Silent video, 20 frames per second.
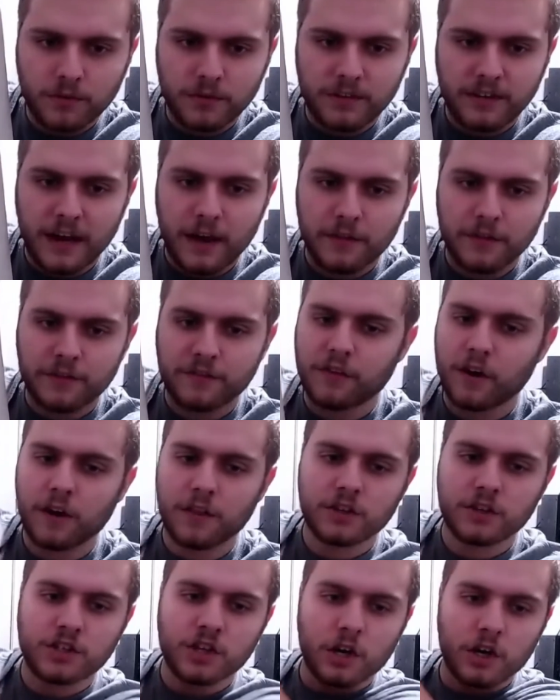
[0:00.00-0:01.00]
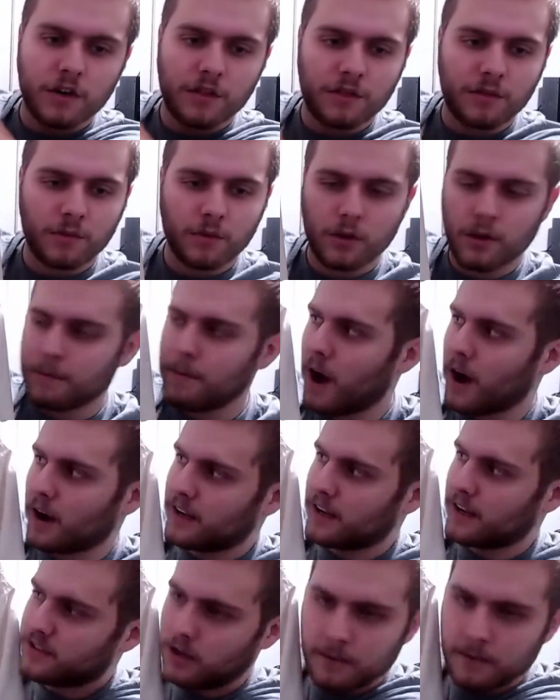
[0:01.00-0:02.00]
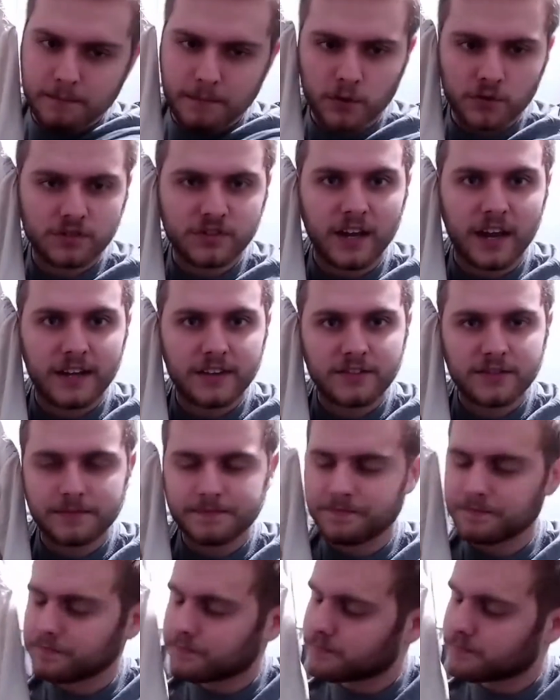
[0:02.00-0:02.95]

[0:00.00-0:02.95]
down the front of the shirt through the pockets on both sides.